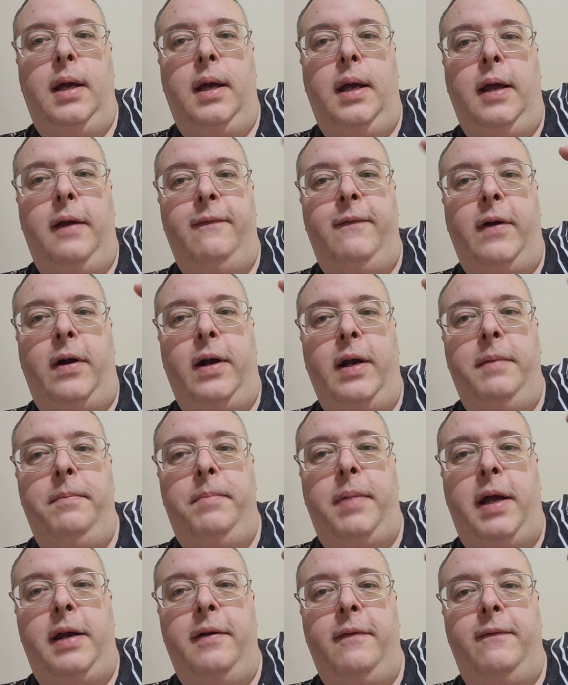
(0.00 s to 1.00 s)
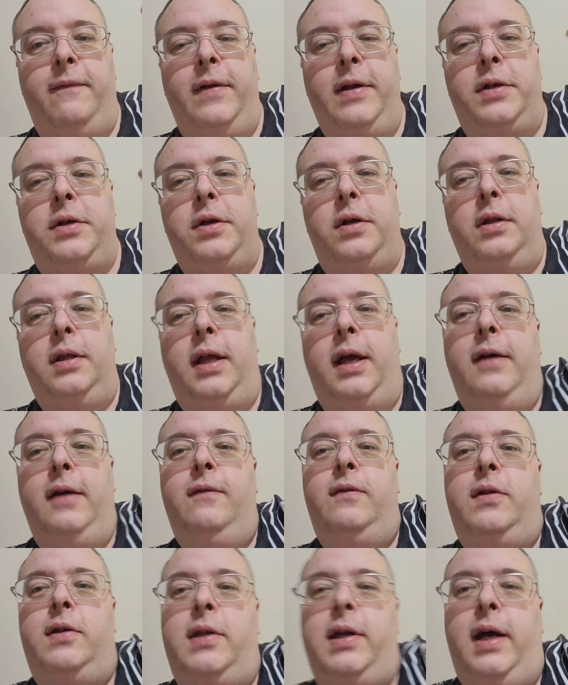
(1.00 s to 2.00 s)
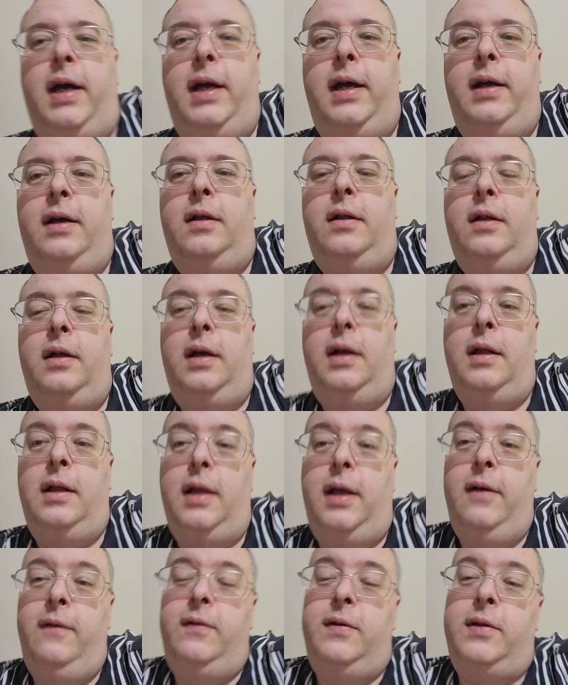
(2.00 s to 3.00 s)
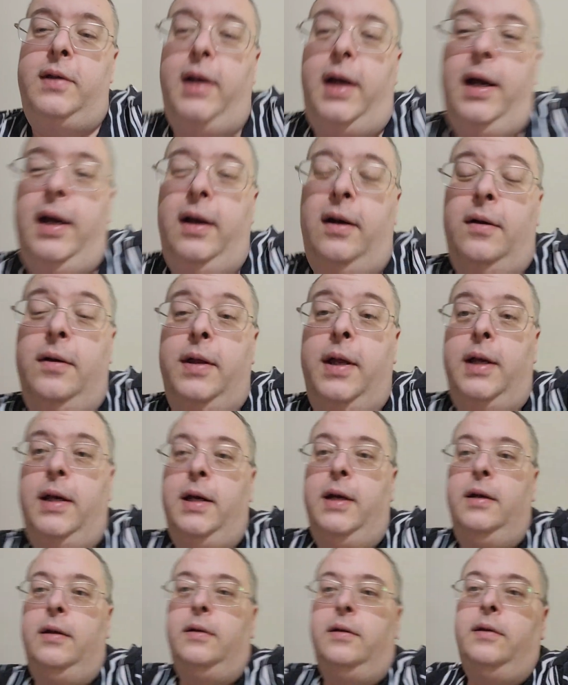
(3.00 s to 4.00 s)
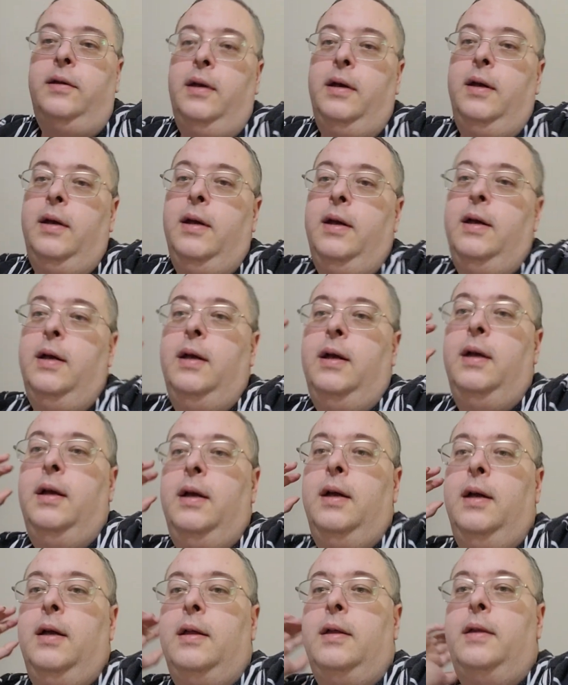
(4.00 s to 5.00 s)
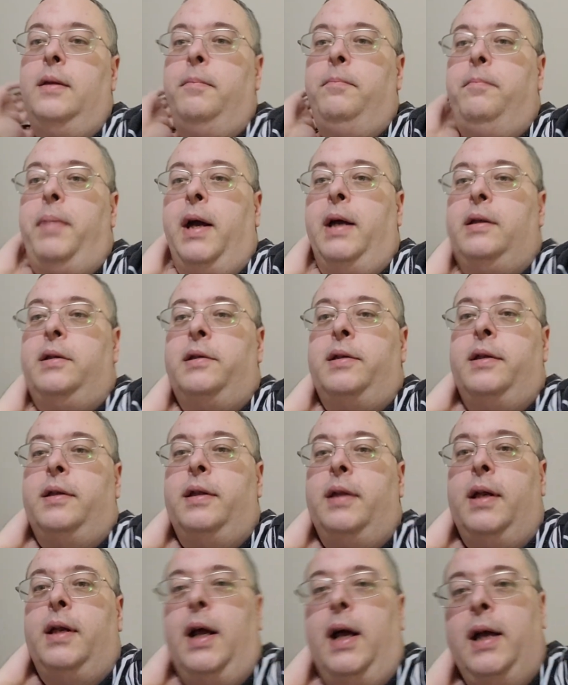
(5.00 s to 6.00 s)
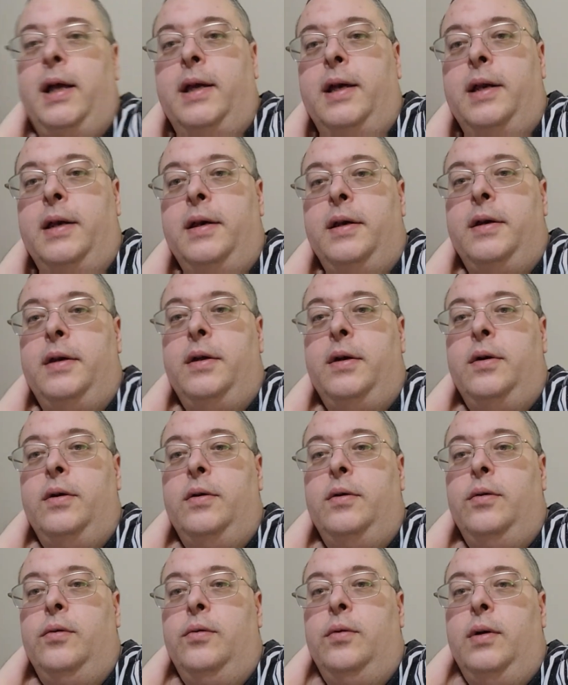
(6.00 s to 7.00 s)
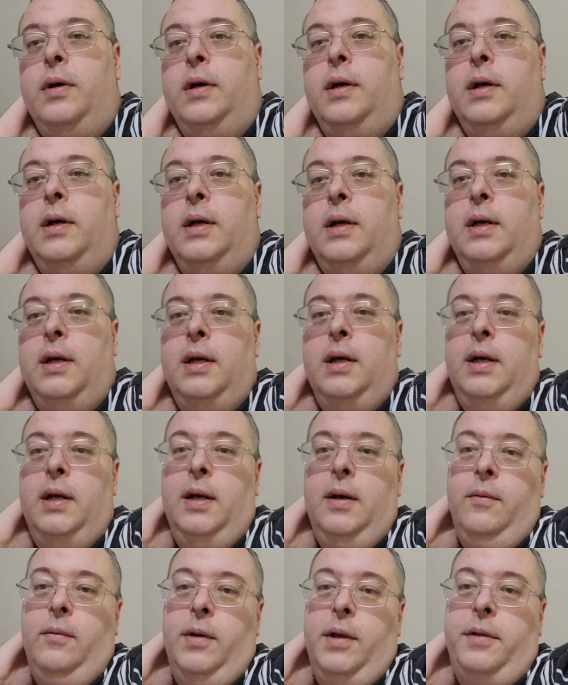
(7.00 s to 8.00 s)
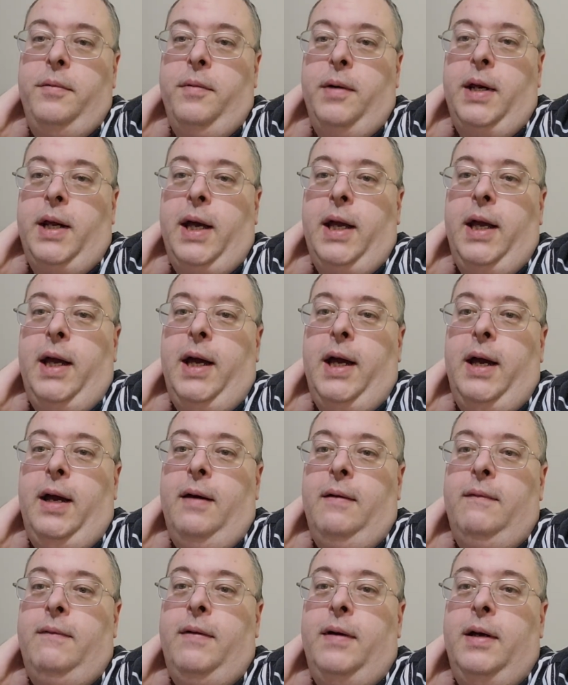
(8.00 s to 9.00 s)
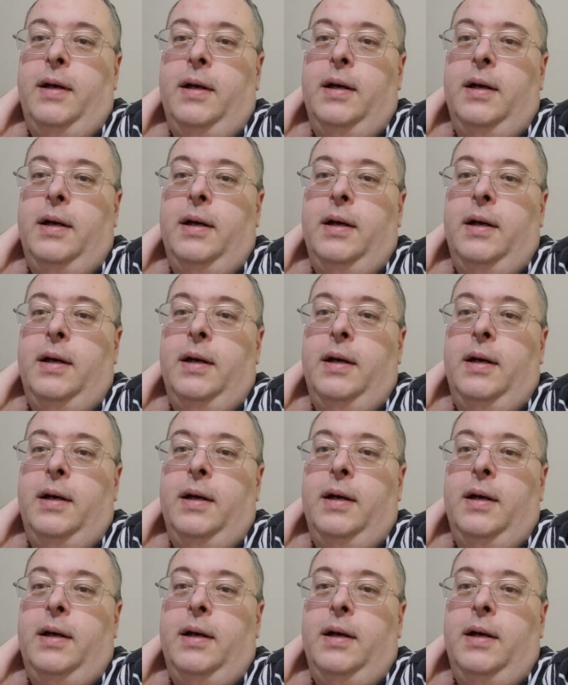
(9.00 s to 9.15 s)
a very beneficial lifestyle, a lifestyle that is the best that I can do with what I have.